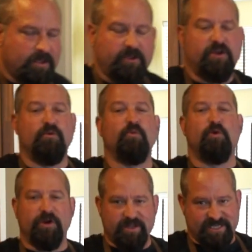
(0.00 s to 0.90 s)
you can
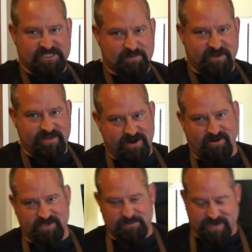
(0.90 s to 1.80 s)
really smell that
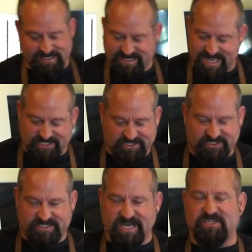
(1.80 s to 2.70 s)
allspice, and that's
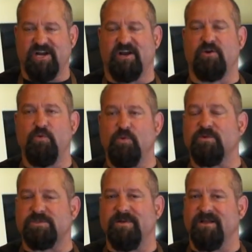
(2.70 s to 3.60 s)
such a
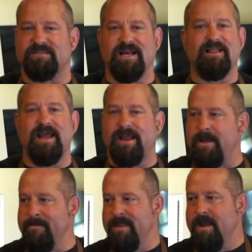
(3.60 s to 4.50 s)
cool smell. It's not
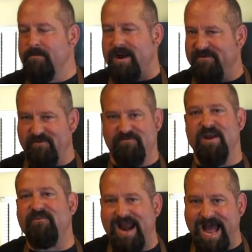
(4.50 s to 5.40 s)
like pie. If you've
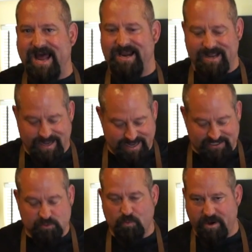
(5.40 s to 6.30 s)
never had it,
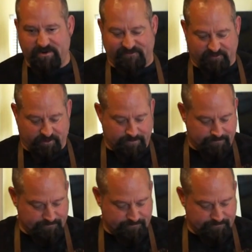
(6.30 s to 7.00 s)
it's wonderful.